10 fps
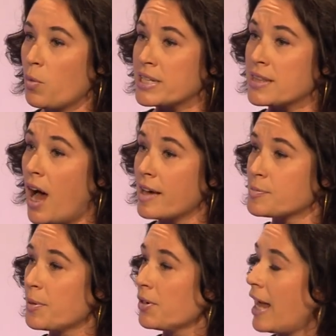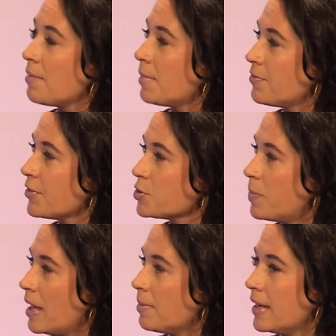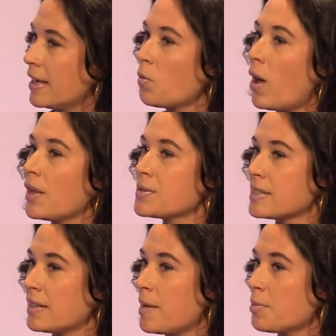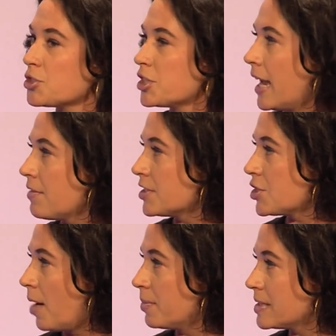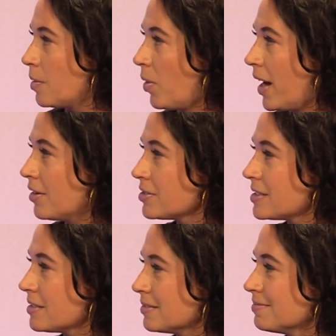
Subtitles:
went to the hospital to have my first baby, and while I was in labor, she gave the job to someone else.